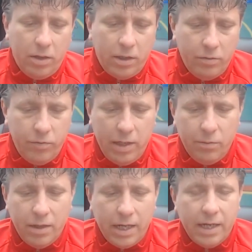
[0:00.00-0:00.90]
I don't really
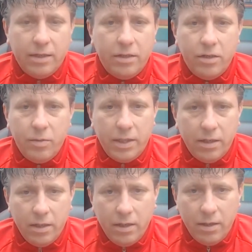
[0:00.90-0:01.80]
want to get into doing
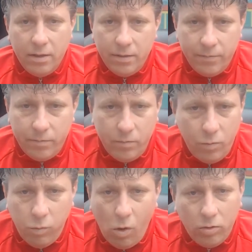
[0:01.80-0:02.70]

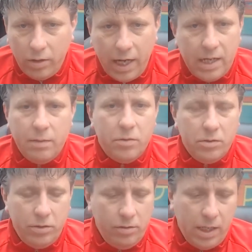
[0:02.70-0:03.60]
1 game or
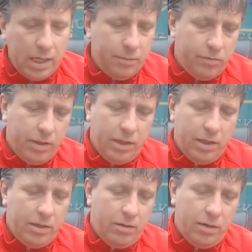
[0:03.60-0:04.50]
2 games or anything
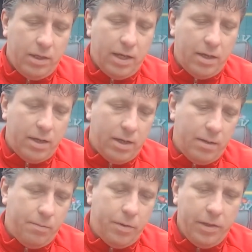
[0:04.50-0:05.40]
like
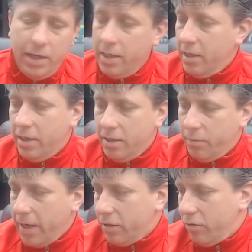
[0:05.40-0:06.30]
that. But yeah,
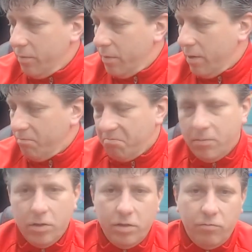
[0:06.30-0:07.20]
Spectrum
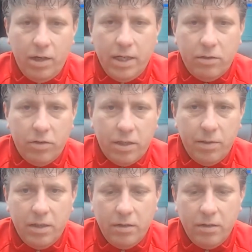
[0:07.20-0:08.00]
doesn't really interest me.